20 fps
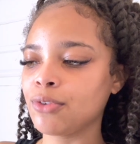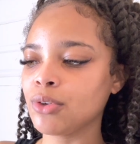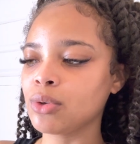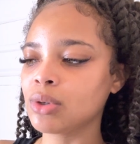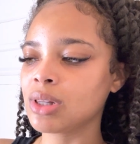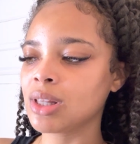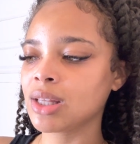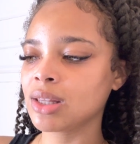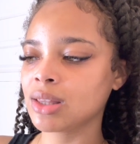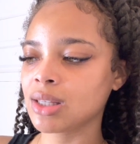you
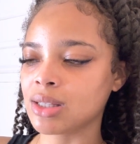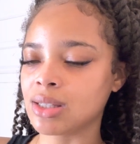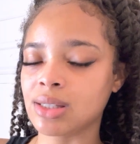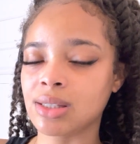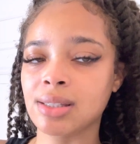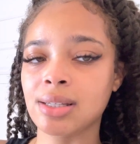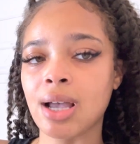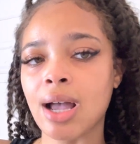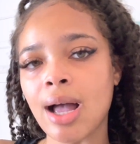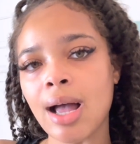click this
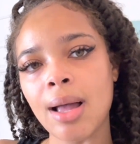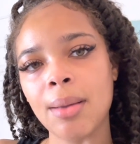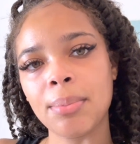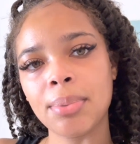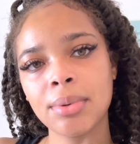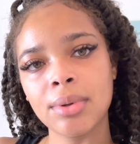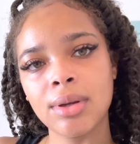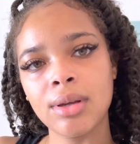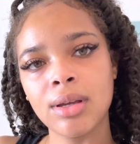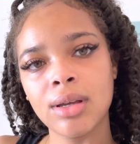
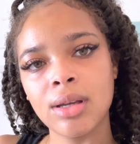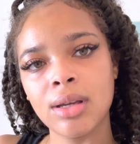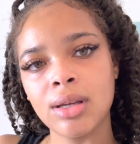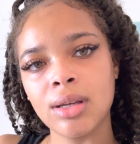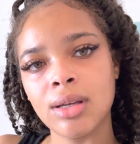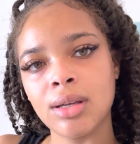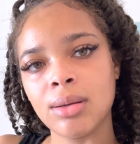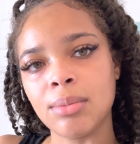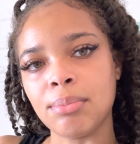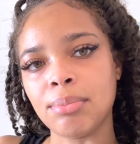top
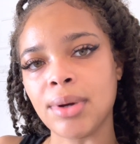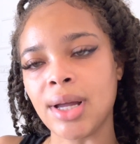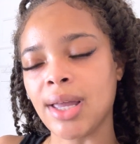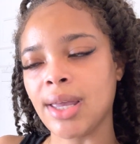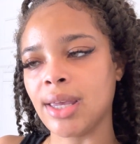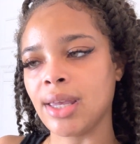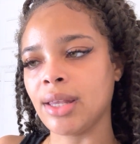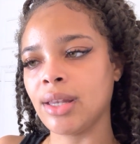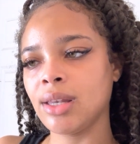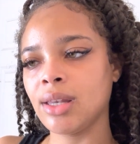
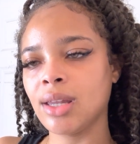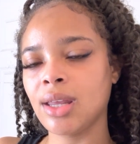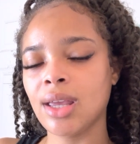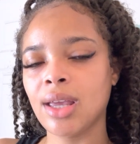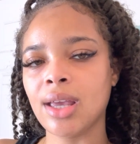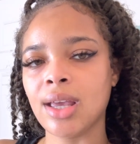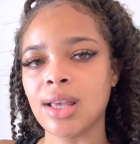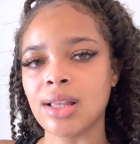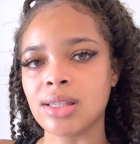button,